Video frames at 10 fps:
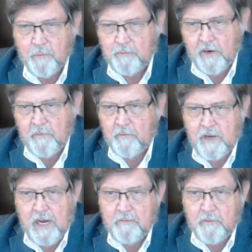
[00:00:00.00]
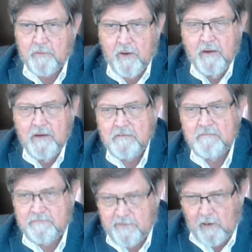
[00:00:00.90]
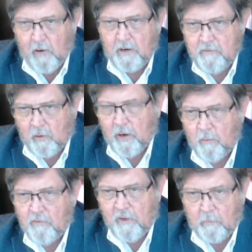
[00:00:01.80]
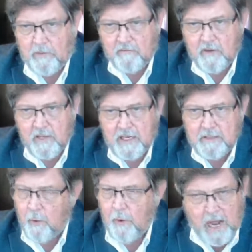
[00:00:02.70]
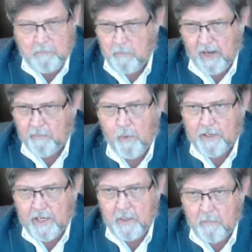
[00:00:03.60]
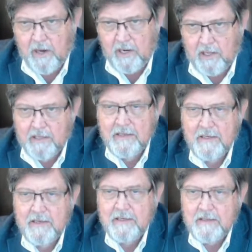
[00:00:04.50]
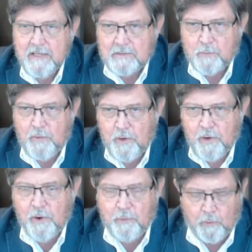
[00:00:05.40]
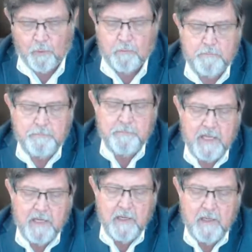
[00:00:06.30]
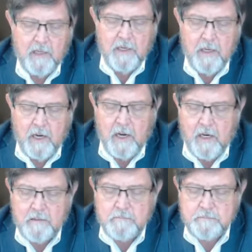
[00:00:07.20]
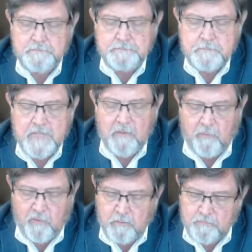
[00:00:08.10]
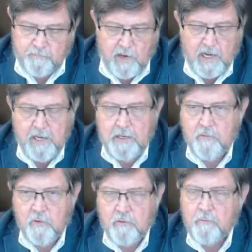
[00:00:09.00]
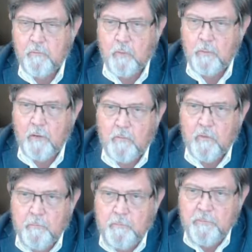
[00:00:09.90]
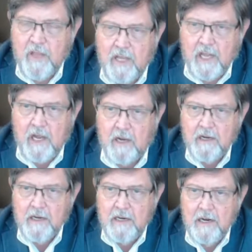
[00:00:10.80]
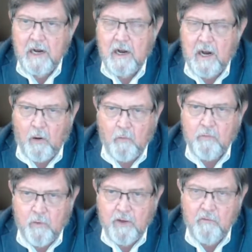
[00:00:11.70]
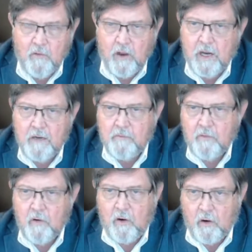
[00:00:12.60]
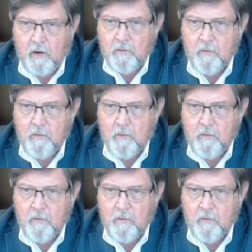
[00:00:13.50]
you'll find the staff is very, very receptive to that. You're not bothering anybody. That's what they're here to do. And so finally, just remember that our friends' lives are